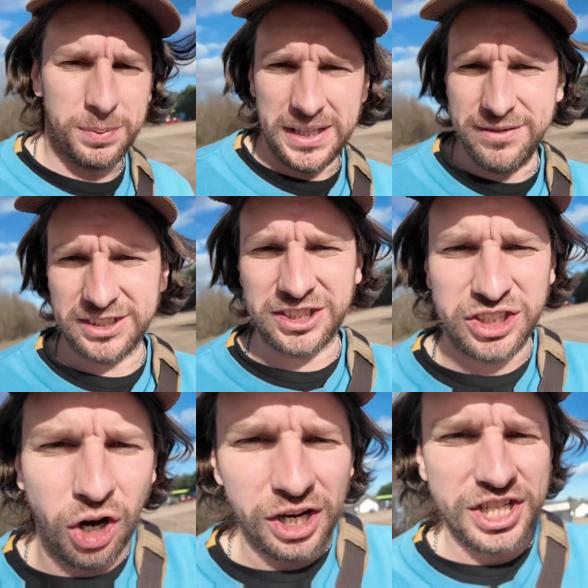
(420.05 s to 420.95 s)
believe is a
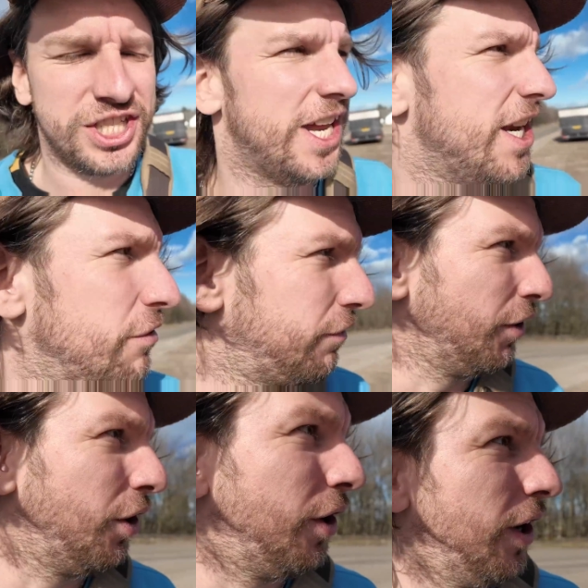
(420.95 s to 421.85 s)
Scottish saying
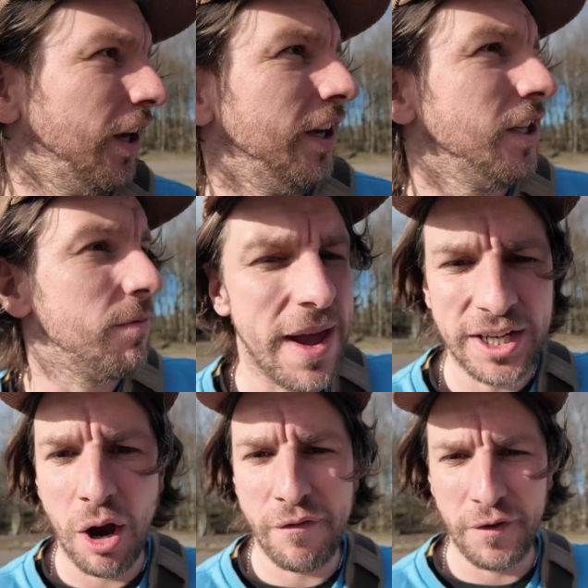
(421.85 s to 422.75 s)
for you may
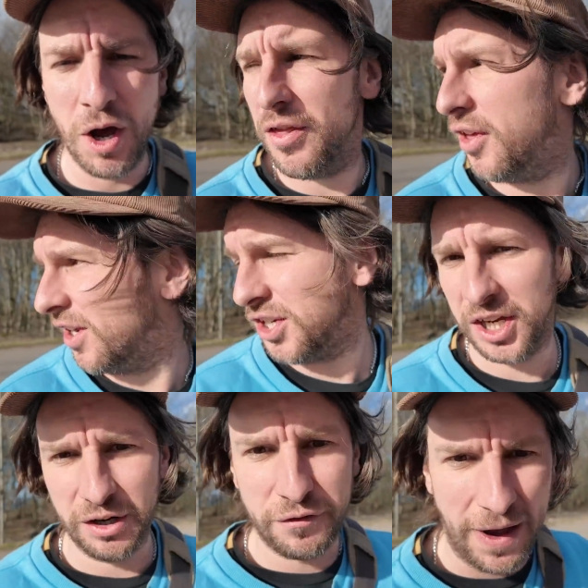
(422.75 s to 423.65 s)
go further and you're
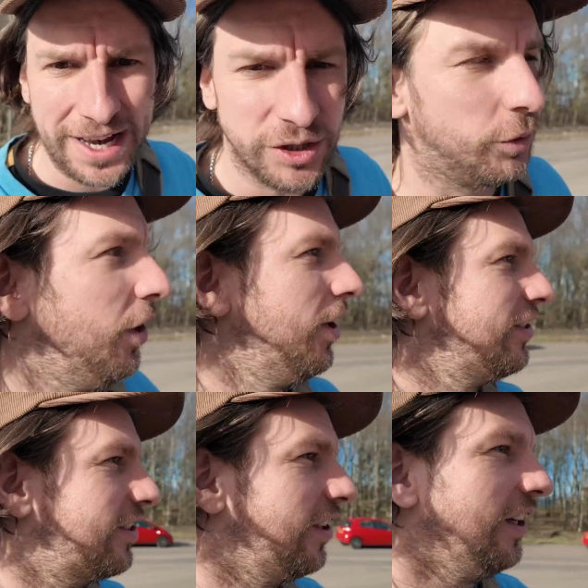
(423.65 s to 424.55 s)
going to find
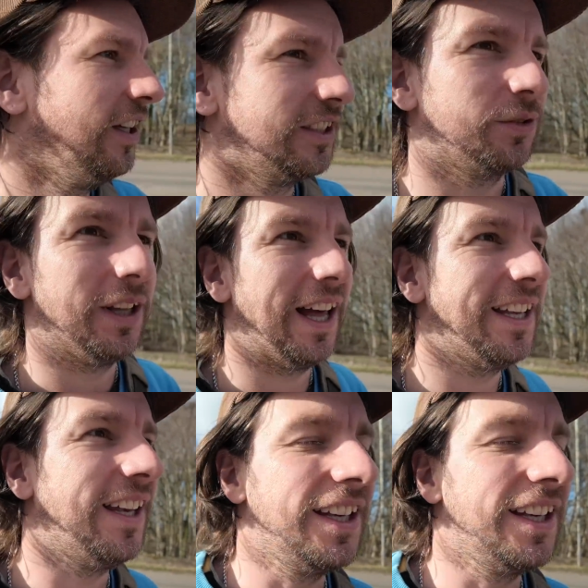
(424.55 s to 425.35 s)
worse. So I like